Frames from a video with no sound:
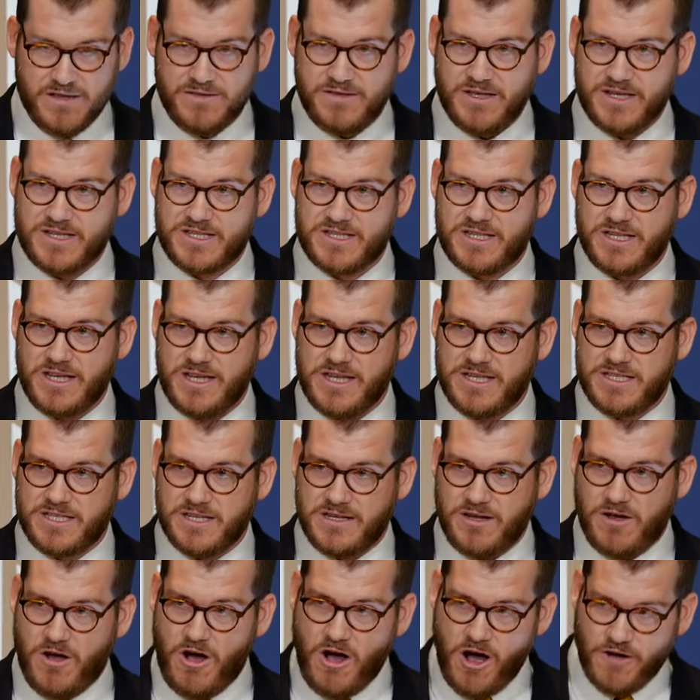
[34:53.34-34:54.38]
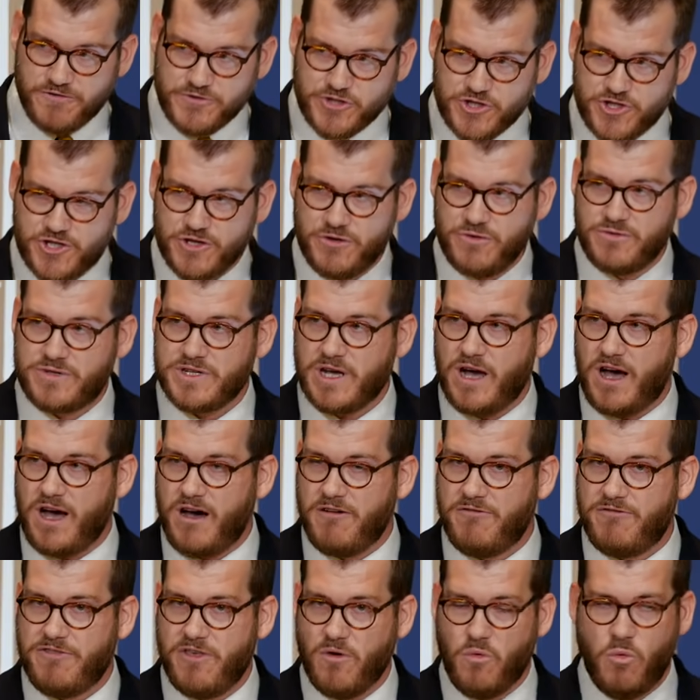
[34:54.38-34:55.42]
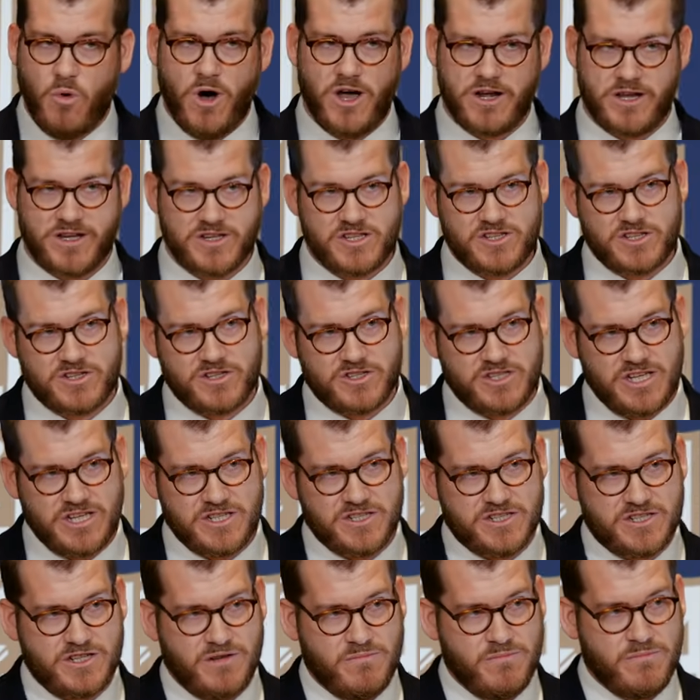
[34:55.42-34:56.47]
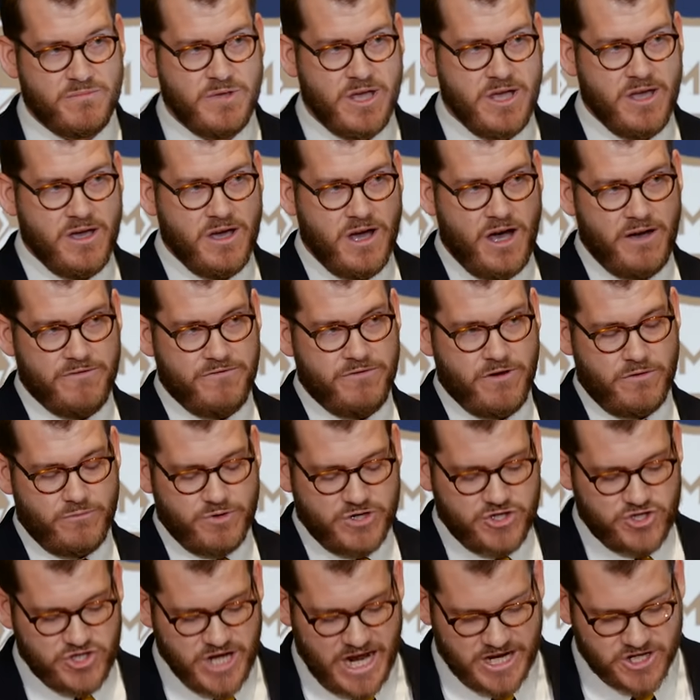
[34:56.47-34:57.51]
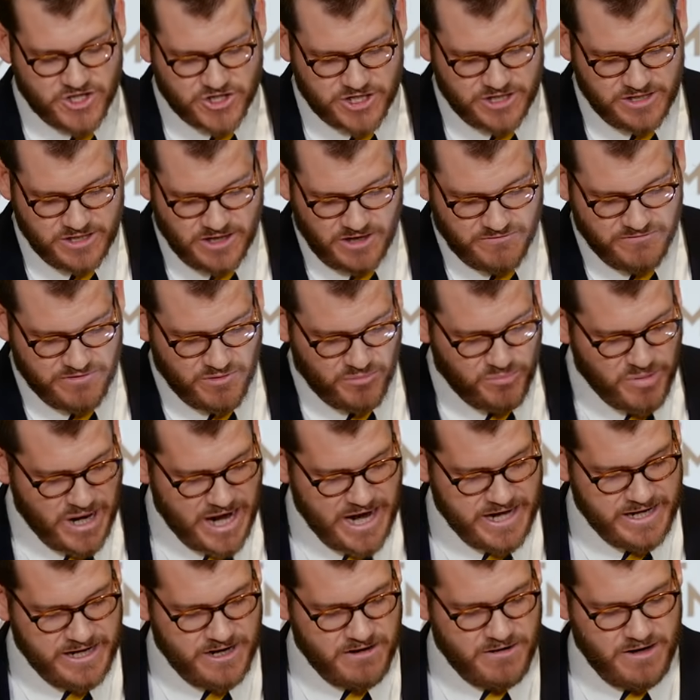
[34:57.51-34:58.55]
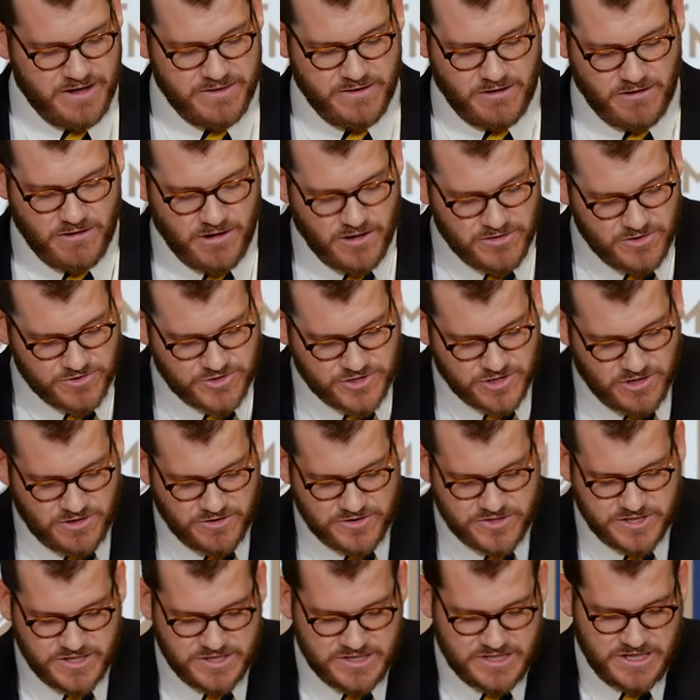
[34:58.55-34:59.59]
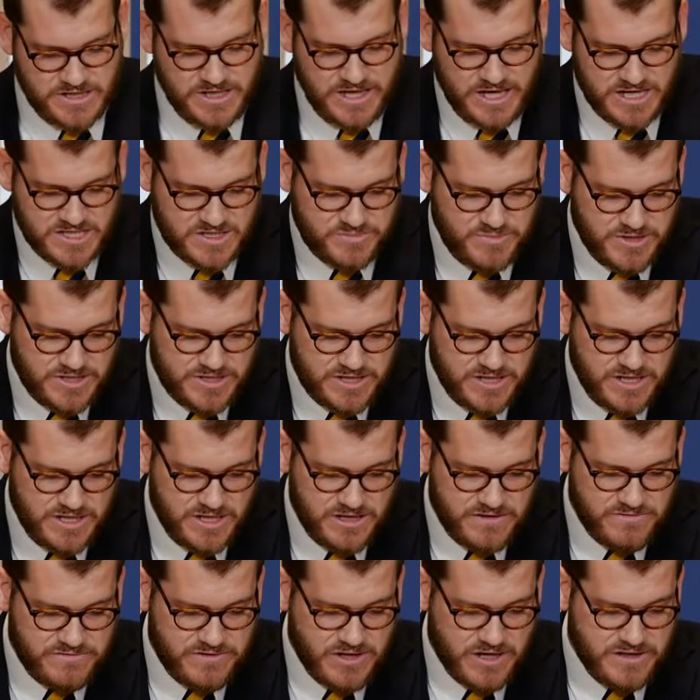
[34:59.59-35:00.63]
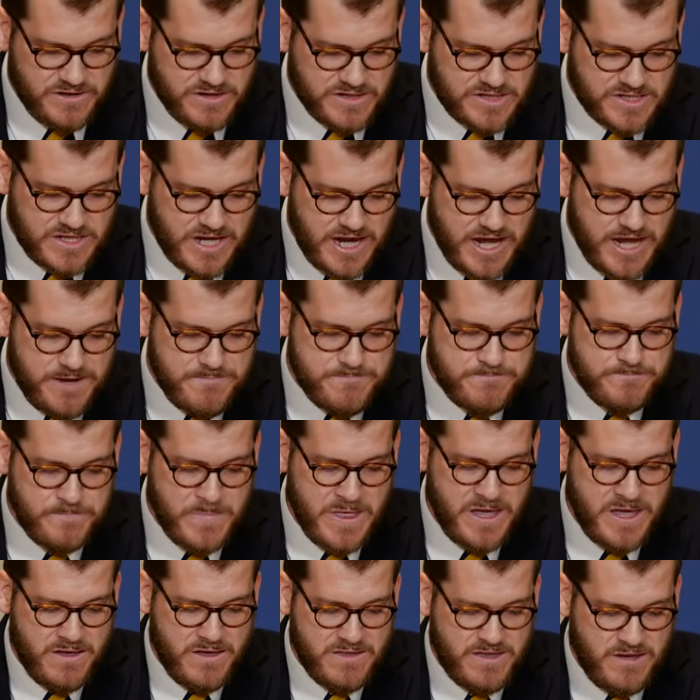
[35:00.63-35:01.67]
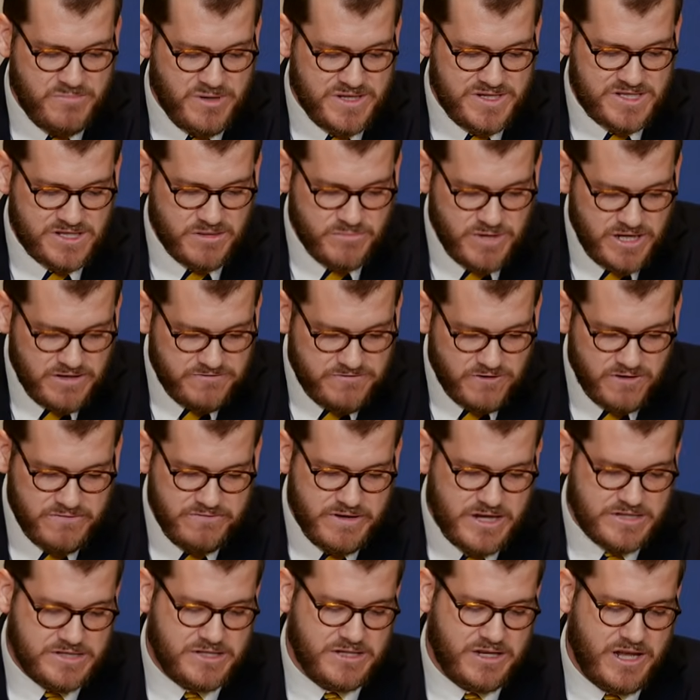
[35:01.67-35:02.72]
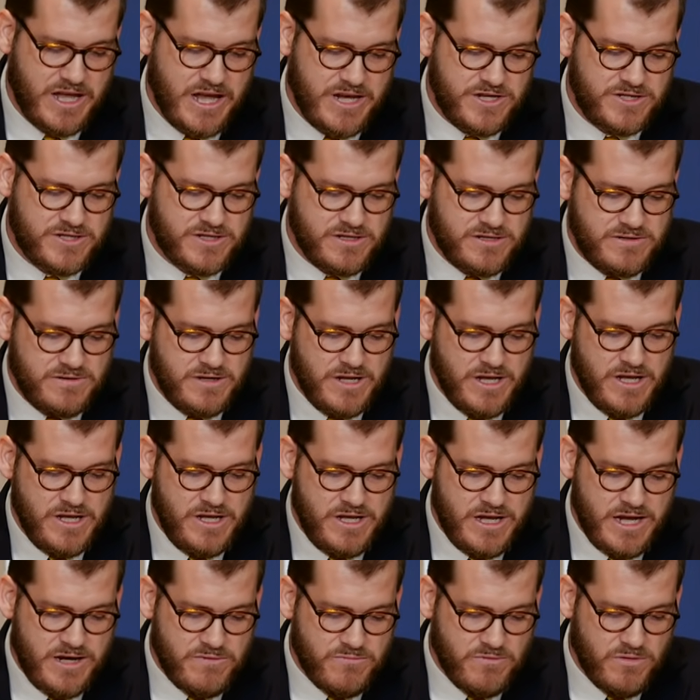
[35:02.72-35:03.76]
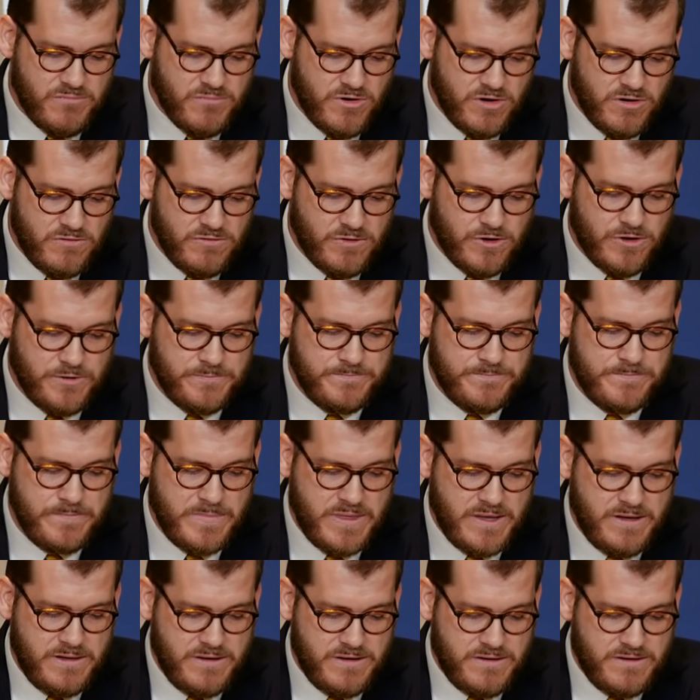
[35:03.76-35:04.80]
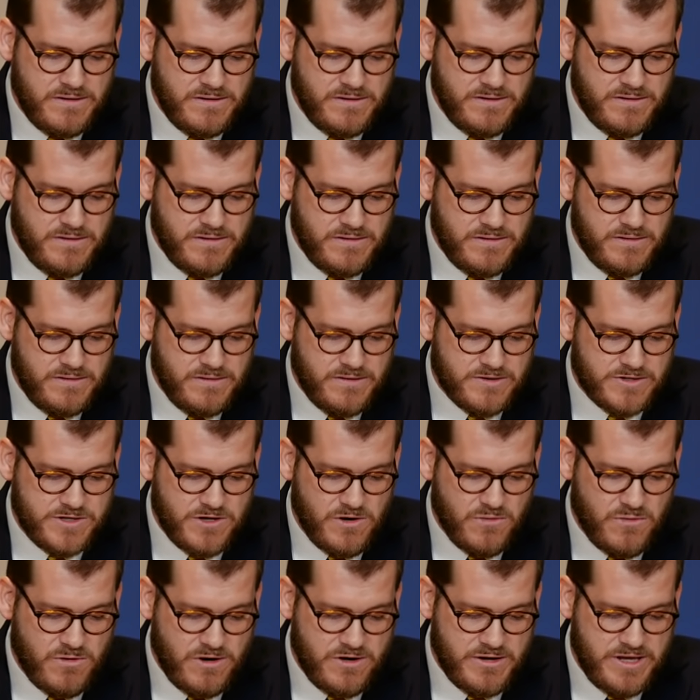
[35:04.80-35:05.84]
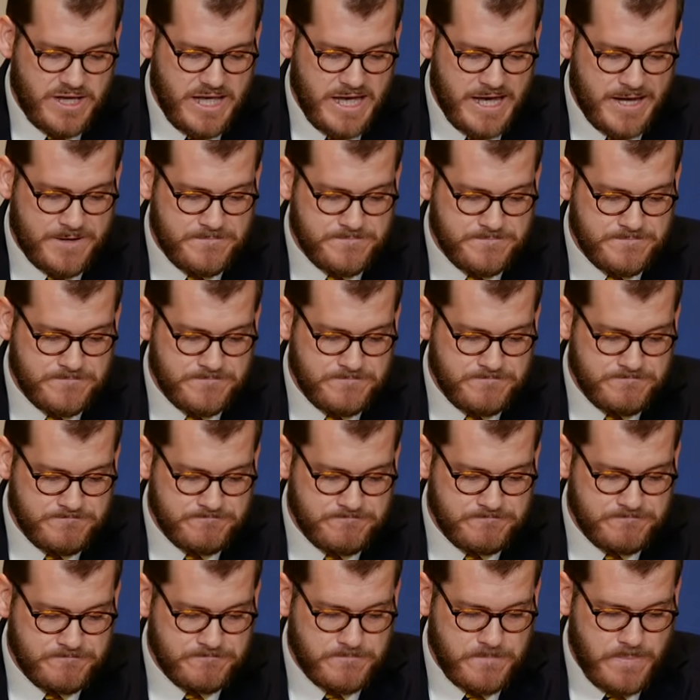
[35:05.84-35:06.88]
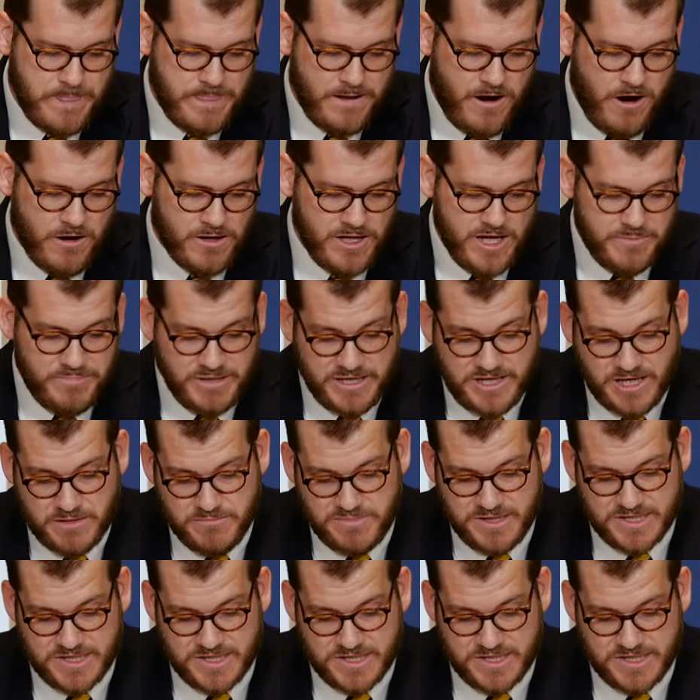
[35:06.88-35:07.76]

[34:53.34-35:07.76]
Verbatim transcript: This is an offshoot of the oneist system, of the rejection of the binary. There are other churches in the S B C that have done the same. They've been submitted for investigation and removal. There's no word yet. Our limping can